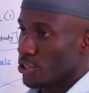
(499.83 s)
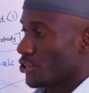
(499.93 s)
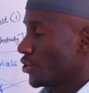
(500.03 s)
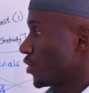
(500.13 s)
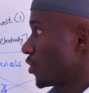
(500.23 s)

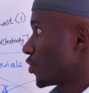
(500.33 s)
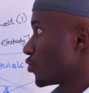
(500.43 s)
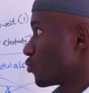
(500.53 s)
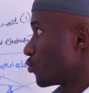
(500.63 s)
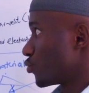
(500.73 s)

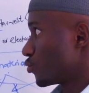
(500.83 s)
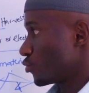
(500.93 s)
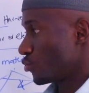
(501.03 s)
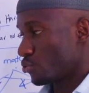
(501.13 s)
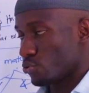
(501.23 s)
to
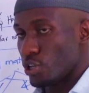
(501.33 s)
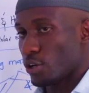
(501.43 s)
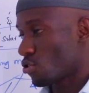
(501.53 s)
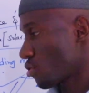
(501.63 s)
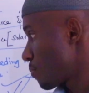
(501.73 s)

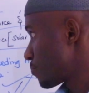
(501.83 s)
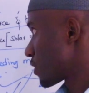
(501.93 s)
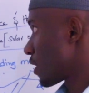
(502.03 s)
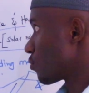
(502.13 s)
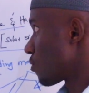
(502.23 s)
the
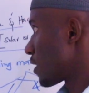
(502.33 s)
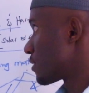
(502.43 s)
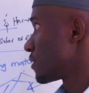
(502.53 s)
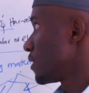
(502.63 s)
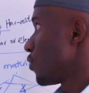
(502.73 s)
crops and
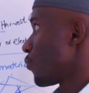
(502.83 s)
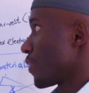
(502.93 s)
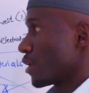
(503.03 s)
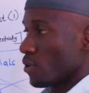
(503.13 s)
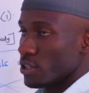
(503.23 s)
where
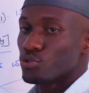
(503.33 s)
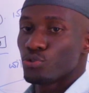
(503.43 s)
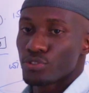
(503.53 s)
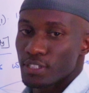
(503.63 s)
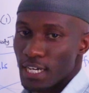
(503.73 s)
you want to
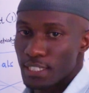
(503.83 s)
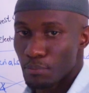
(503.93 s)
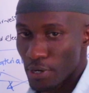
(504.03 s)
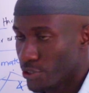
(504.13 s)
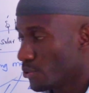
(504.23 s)
use
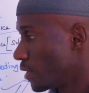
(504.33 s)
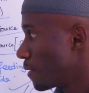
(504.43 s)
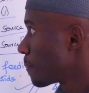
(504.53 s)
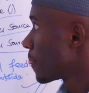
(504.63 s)
that manure.